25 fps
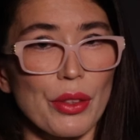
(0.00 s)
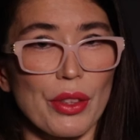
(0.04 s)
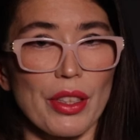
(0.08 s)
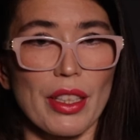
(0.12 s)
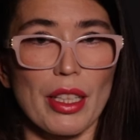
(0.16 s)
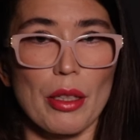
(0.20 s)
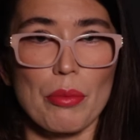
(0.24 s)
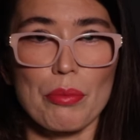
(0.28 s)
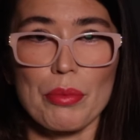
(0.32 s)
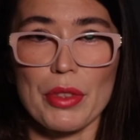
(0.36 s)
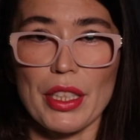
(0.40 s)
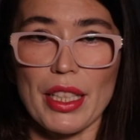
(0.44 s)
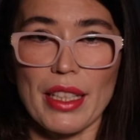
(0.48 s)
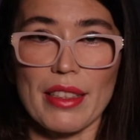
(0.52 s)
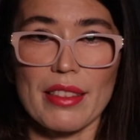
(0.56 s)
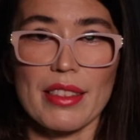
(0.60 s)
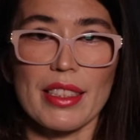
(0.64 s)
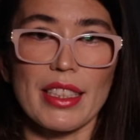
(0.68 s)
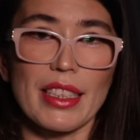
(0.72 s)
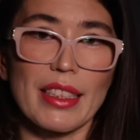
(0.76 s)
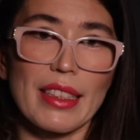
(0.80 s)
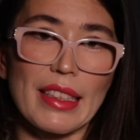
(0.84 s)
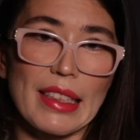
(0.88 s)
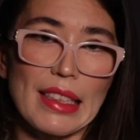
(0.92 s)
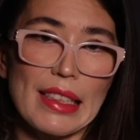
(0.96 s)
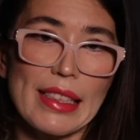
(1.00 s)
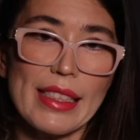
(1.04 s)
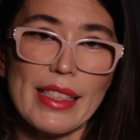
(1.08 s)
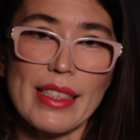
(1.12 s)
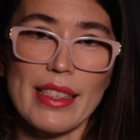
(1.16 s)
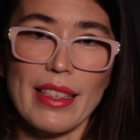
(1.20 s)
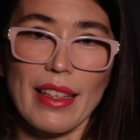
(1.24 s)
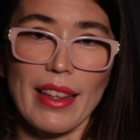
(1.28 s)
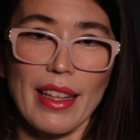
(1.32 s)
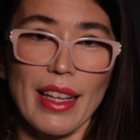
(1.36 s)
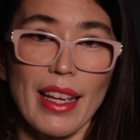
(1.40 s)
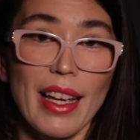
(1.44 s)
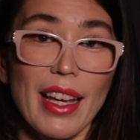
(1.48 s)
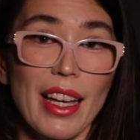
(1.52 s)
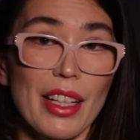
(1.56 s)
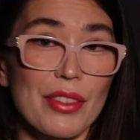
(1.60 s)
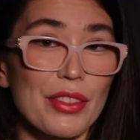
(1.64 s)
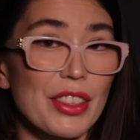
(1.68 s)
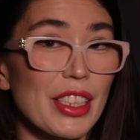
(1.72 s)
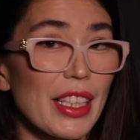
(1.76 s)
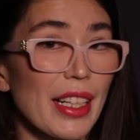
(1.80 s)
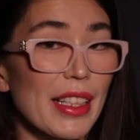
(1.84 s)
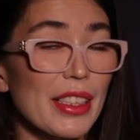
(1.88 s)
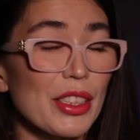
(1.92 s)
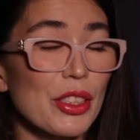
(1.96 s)
to their press release, they
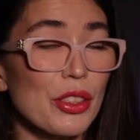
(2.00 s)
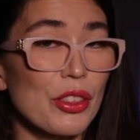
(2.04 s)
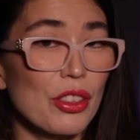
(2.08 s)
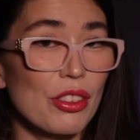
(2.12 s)
have great